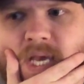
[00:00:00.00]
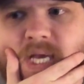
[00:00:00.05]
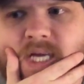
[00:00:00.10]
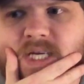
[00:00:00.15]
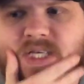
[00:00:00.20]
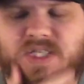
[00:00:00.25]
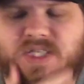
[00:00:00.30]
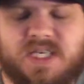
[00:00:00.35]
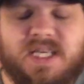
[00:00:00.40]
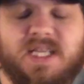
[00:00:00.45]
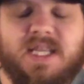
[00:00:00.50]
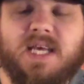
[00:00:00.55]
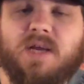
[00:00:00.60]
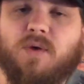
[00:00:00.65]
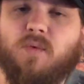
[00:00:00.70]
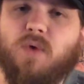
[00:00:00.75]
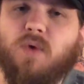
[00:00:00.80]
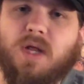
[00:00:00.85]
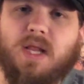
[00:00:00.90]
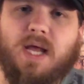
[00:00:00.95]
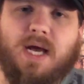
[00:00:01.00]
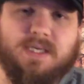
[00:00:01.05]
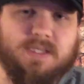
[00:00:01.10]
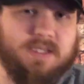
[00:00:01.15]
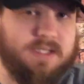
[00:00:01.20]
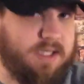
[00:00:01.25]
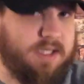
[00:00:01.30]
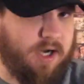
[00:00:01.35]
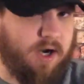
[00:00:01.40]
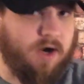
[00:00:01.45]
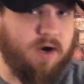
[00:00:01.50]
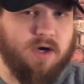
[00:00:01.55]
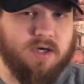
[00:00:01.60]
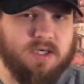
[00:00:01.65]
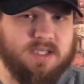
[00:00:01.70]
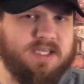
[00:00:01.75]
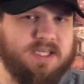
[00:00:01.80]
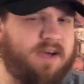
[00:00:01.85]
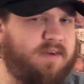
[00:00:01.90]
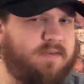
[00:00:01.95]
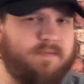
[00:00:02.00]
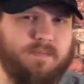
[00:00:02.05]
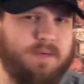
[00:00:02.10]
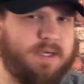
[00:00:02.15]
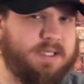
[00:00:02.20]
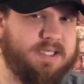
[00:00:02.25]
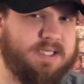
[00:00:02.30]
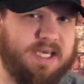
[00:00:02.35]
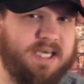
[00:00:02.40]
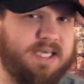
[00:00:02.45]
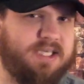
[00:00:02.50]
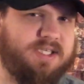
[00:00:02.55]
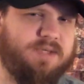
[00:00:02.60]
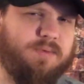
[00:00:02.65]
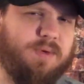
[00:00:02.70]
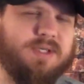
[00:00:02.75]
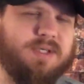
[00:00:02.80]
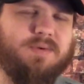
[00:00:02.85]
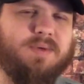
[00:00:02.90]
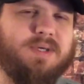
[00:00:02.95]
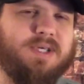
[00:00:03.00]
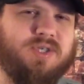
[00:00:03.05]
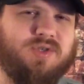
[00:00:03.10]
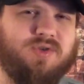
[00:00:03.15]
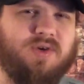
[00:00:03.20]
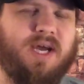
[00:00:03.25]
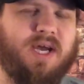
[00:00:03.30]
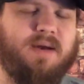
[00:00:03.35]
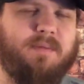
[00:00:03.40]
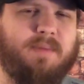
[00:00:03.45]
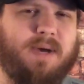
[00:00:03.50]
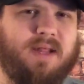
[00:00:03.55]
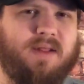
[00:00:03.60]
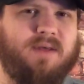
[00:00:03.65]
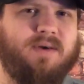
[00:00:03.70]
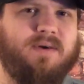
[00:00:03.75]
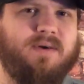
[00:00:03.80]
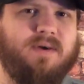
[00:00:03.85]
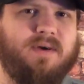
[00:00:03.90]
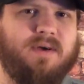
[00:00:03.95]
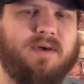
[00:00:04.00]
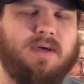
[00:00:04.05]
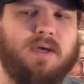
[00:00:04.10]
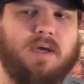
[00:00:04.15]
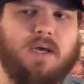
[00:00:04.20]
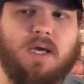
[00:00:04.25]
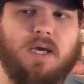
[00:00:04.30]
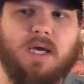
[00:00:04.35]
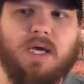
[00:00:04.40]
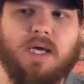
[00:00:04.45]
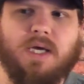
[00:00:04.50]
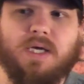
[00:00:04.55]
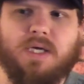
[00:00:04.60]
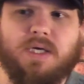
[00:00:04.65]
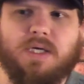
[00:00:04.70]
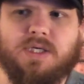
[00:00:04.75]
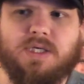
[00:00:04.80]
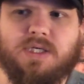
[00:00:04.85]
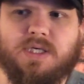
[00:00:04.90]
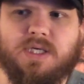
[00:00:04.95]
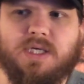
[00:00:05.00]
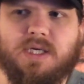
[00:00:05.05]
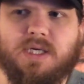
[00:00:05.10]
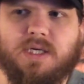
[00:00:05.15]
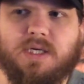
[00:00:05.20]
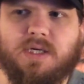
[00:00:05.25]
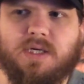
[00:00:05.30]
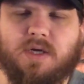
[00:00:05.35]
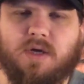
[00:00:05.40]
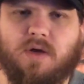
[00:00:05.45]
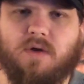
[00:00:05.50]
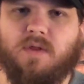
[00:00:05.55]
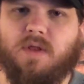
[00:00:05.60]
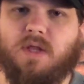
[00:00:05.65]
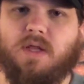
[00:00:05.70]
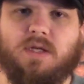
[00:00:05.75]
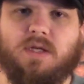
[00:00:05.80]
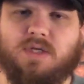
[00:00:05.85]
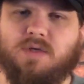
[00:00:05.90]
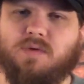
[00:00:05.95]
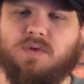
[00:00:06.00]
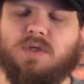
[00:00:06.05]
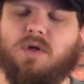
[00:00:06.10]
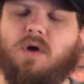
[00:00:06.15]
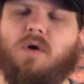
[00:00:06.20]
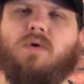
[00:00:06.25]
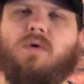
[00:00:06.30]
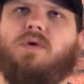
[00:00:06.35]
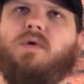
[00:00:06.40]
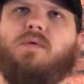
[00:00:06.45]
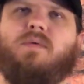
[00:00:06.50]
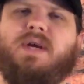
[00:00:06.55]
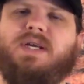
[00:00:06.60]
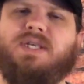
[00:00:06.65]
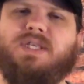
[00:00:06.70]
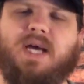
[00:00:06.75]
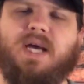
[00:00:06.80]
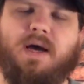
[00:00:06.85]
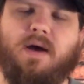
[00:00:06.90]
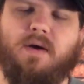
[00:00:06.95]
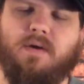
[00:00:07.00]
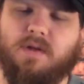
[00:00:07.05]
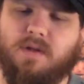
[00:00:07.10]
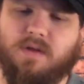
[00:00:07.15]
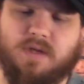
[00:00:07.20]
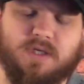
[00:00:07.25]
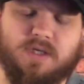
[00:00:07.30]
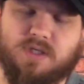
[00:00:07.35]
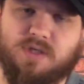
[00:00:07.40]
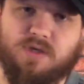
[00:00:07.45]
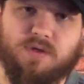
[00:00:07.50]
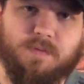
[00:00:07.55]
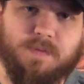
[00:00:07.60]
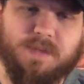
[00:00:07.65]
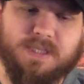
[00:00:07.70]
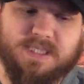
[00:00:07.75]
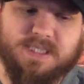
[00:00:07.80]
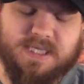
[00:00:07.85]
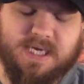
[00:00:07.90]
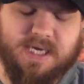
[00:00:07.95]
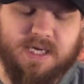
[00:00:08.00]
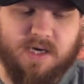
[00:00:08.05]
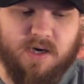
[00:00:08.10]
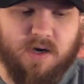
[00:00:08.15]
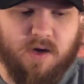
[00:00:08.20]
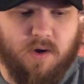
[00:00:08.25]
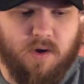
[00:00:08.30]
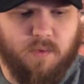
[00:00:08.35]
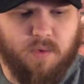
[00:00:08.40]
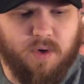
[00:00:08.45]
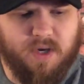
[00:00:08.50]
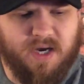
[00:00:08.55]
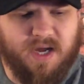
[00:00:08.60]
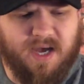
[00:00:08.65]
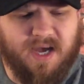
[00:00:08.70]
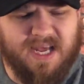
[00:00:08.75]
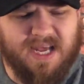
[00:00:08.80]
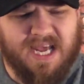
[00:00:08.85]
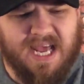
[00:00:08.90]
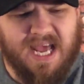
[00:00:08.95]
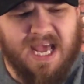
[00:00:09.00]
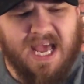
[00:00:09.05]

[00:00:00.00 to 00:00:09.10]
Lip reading: She then realizes herself, because again, she wasn't really trained by Luke. She was told to reach out, the stupid scene and all whatnot.